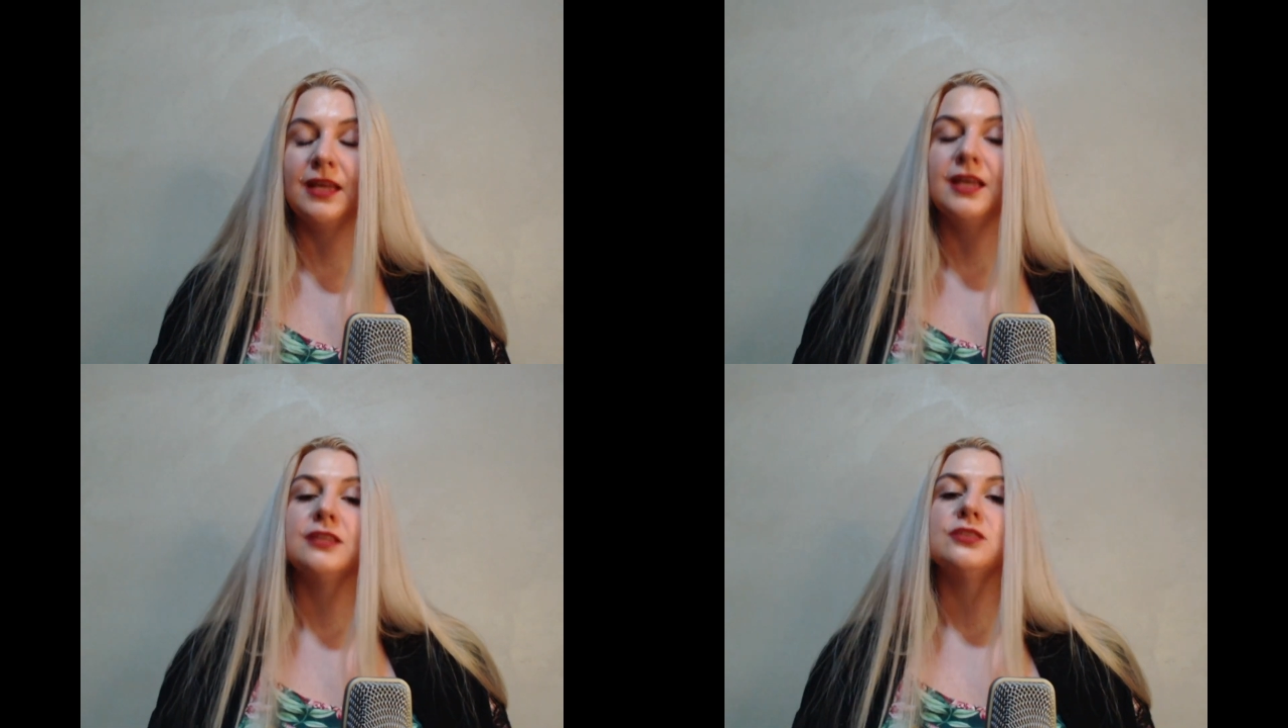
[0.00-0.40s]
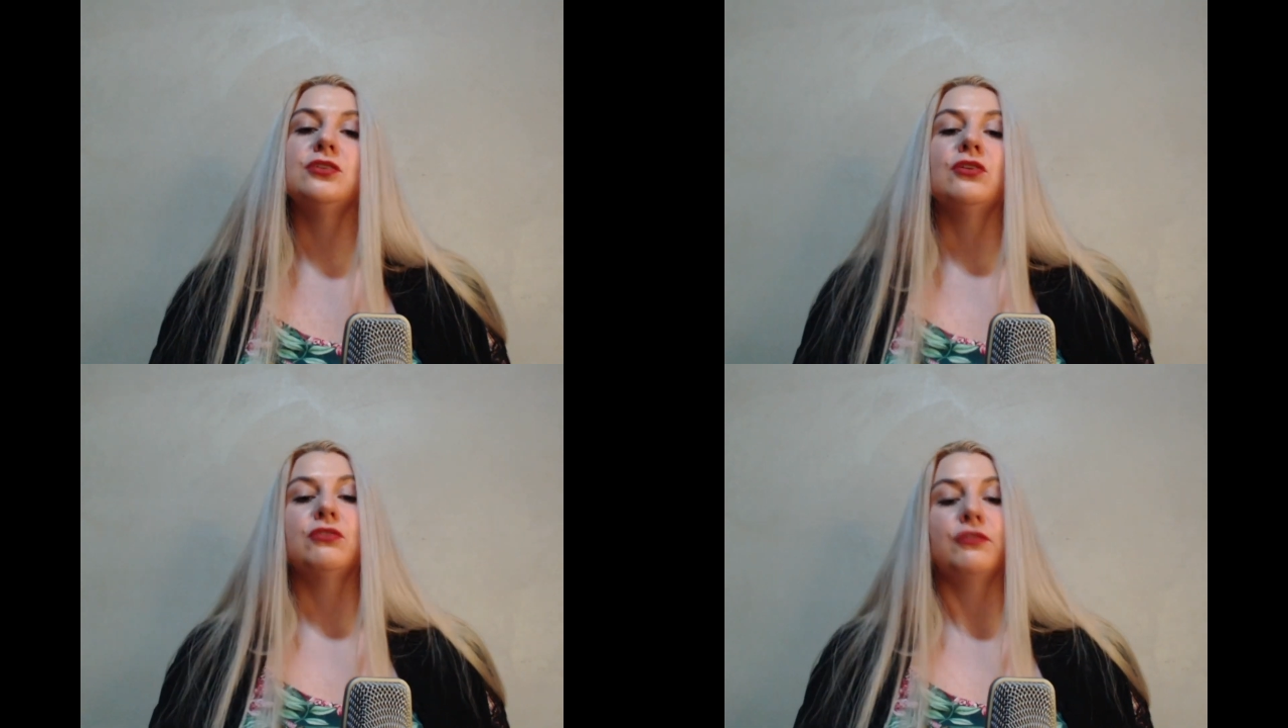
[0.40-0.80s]

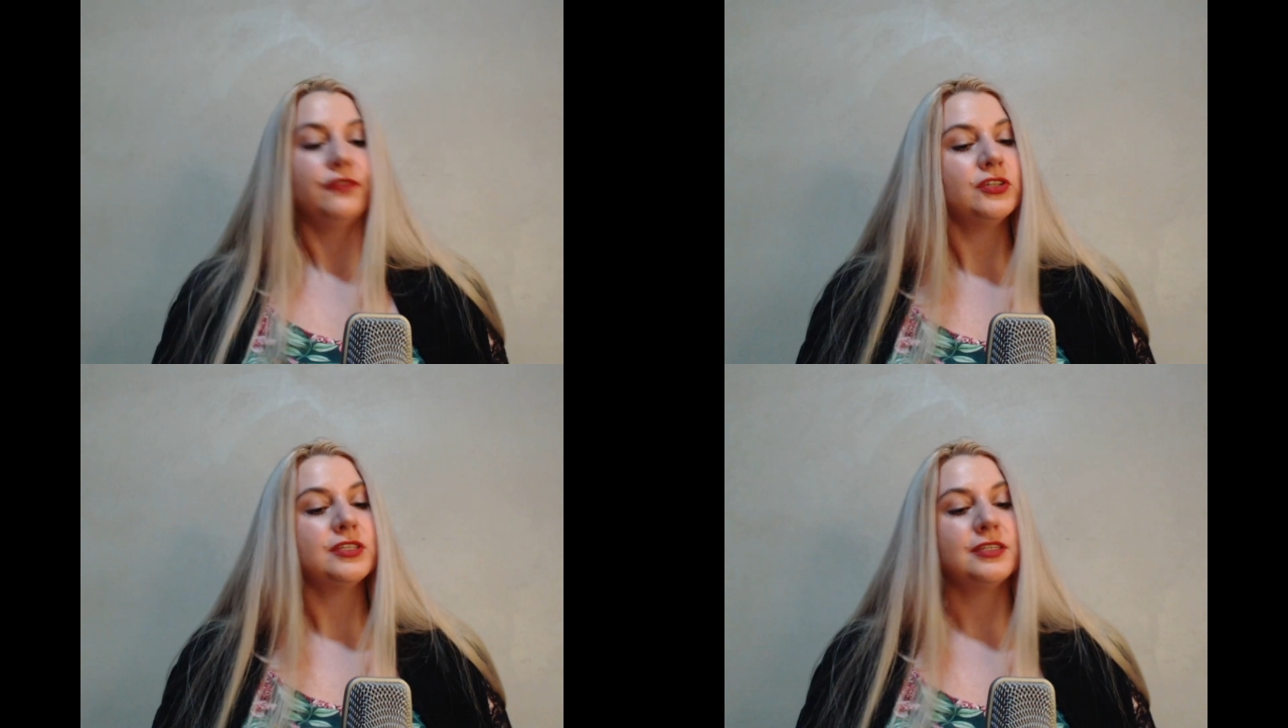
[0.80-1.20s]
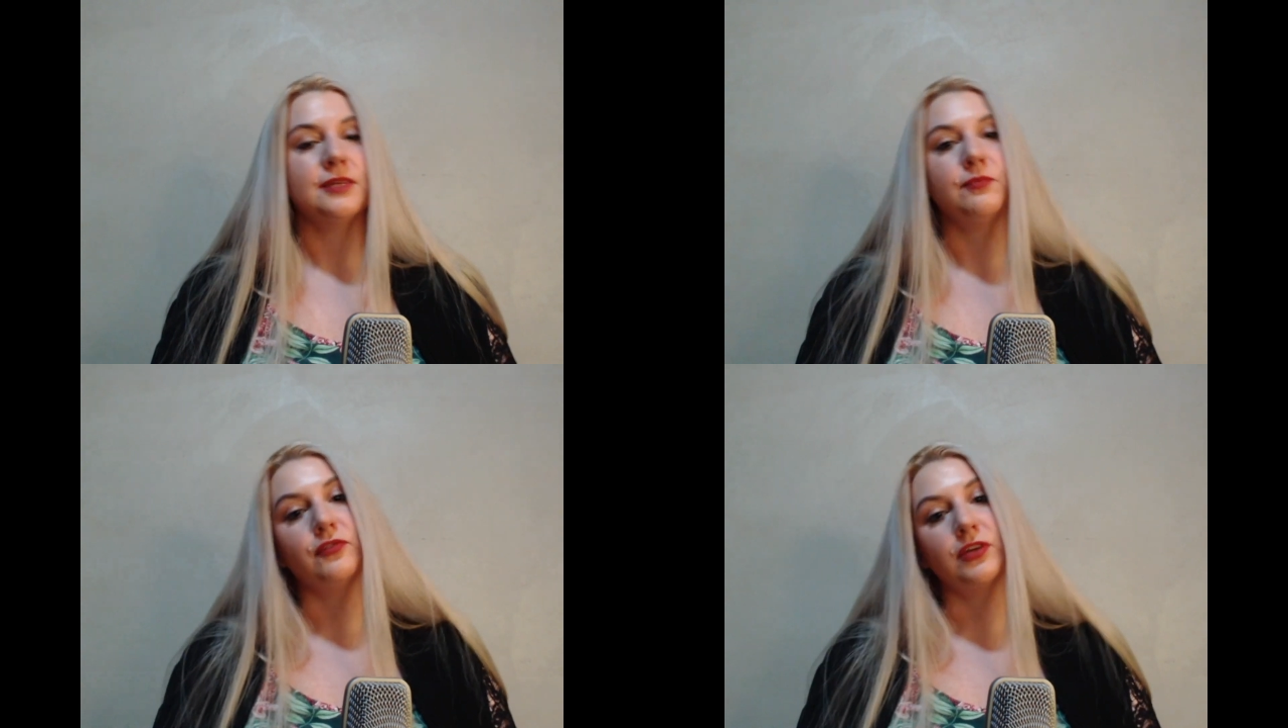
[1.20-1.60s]
So the first
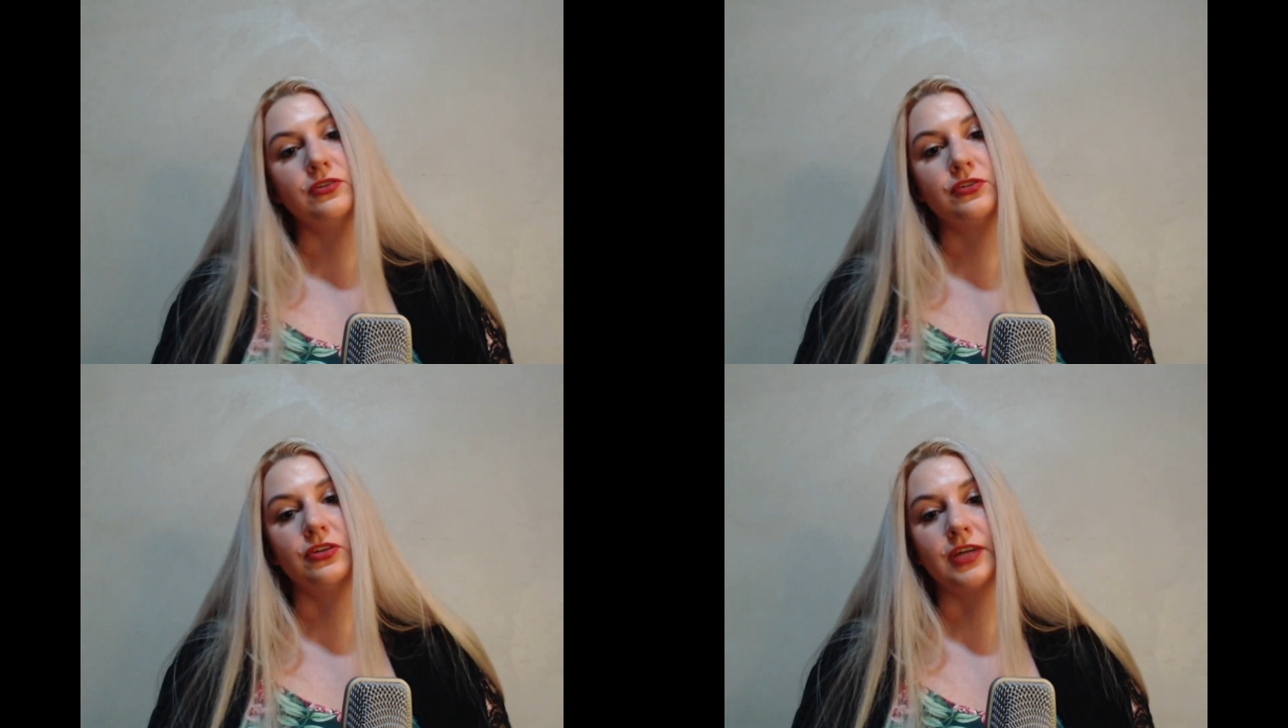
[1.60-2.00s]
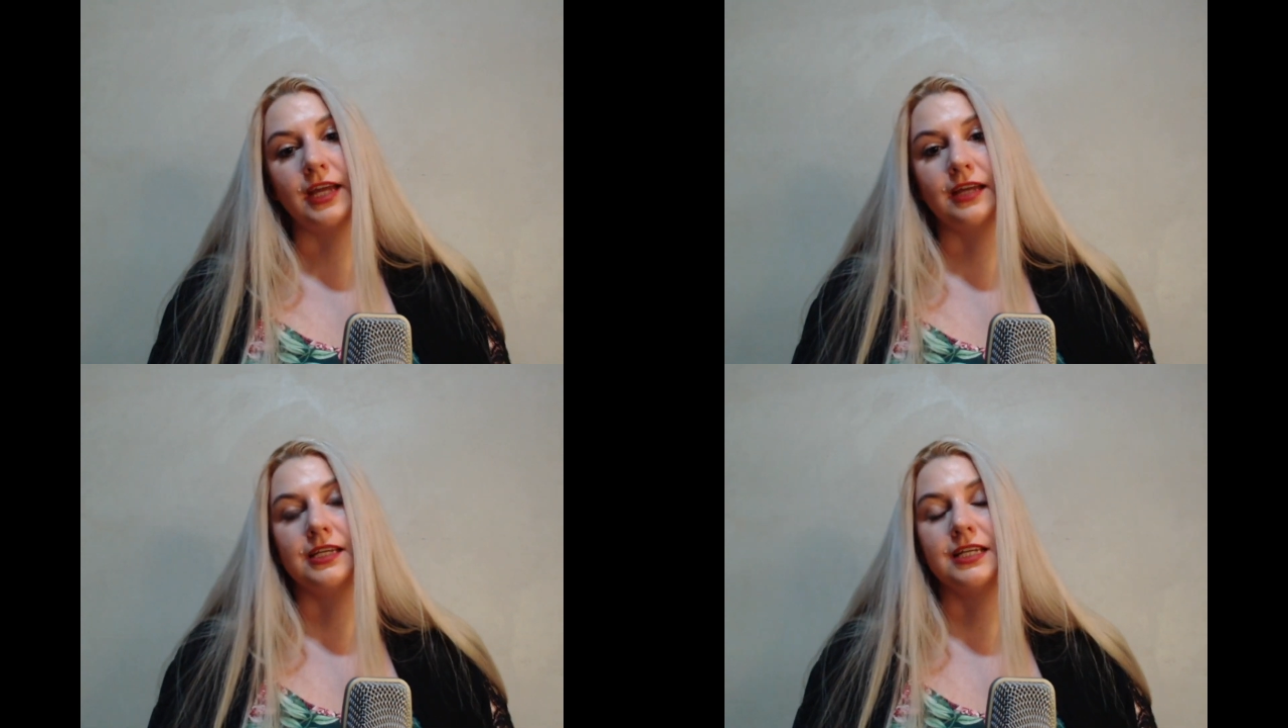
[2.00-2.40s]
step for you to look
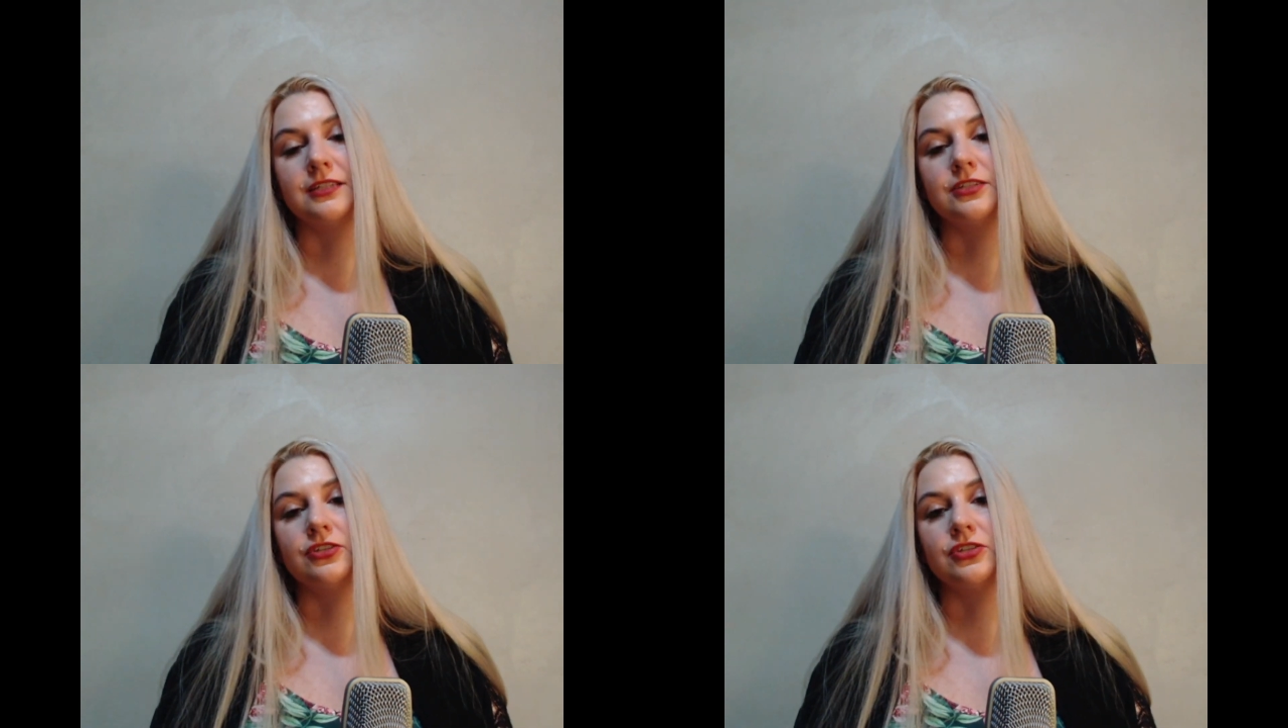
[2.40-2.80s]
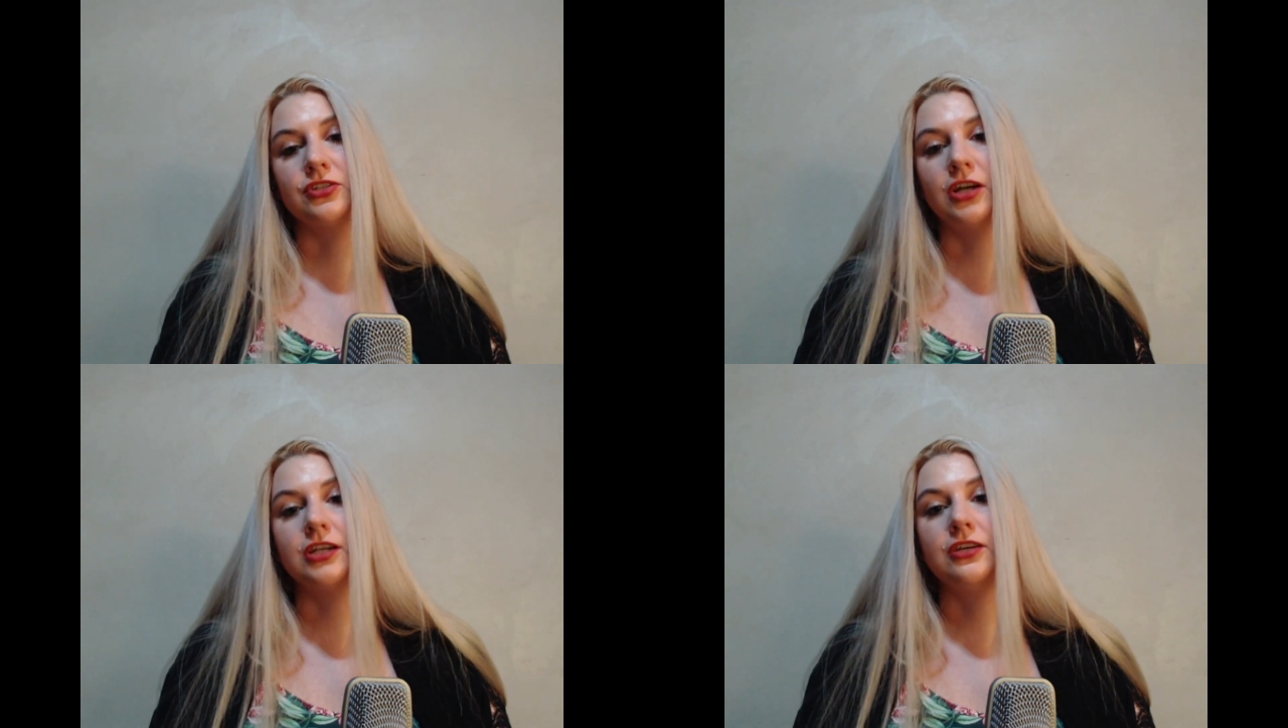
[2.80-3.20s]
at is to
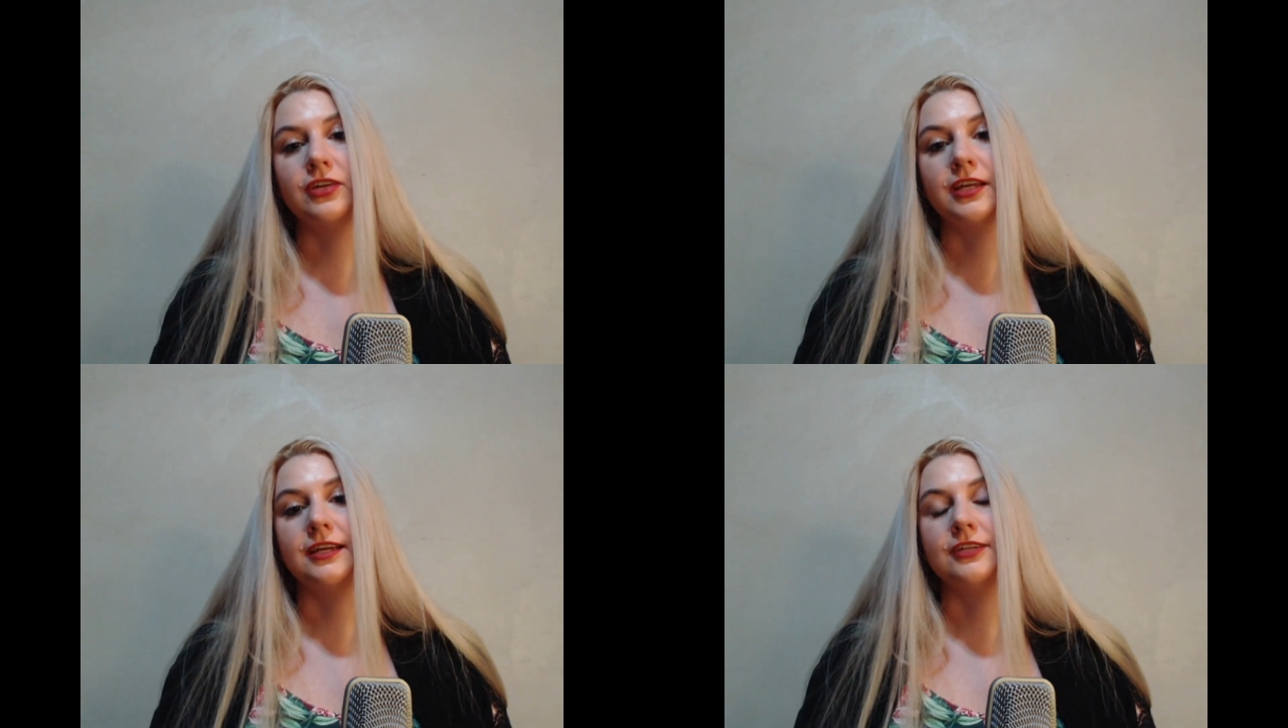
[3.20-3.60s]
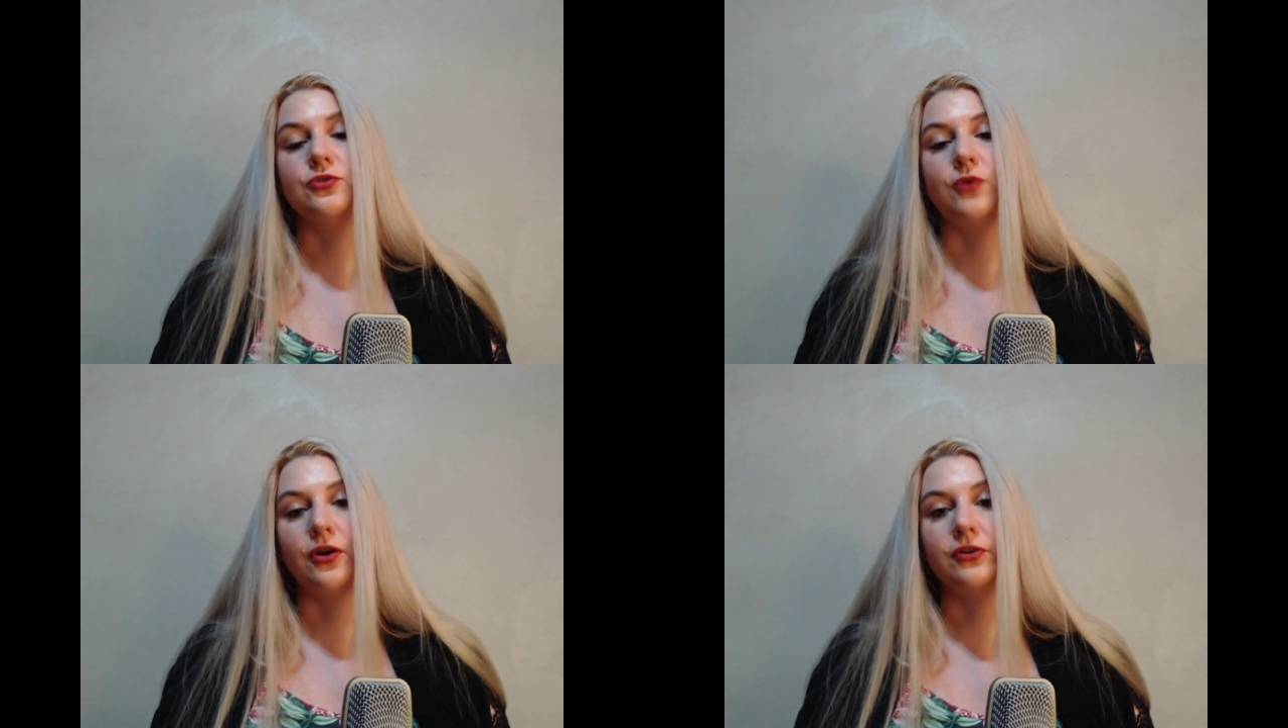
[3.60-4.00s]
start looking at
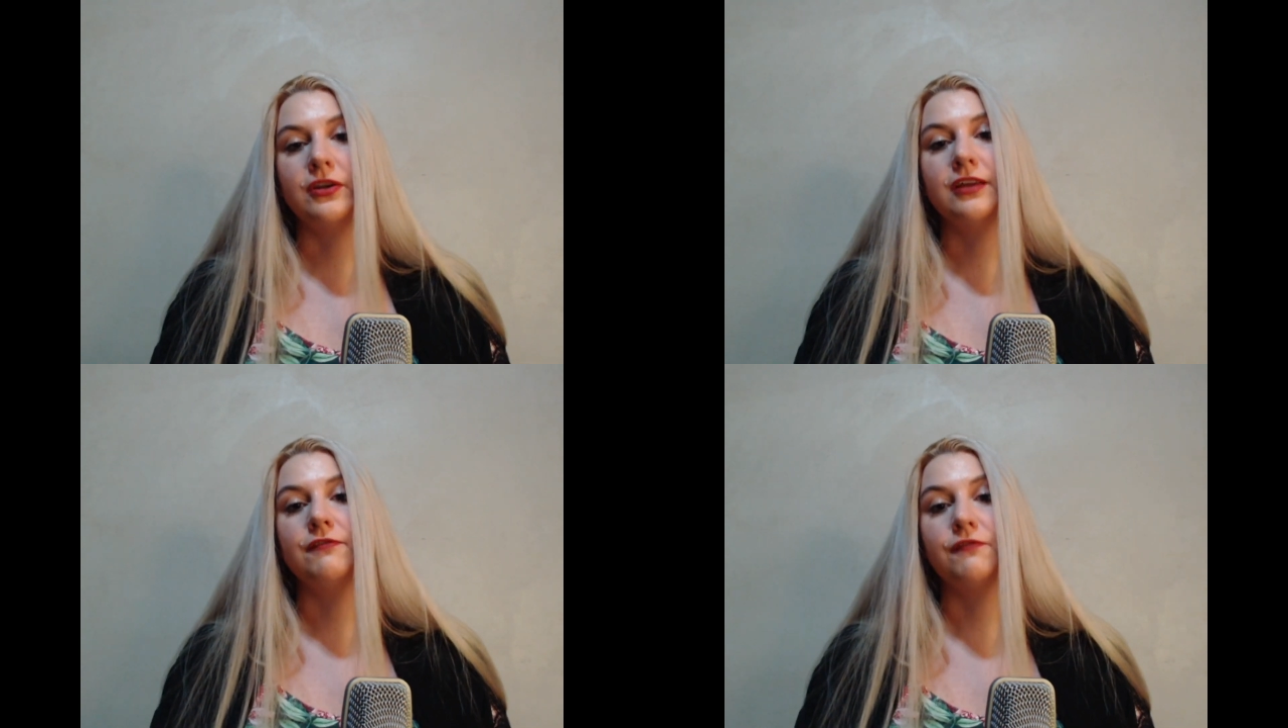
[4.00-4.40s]
your own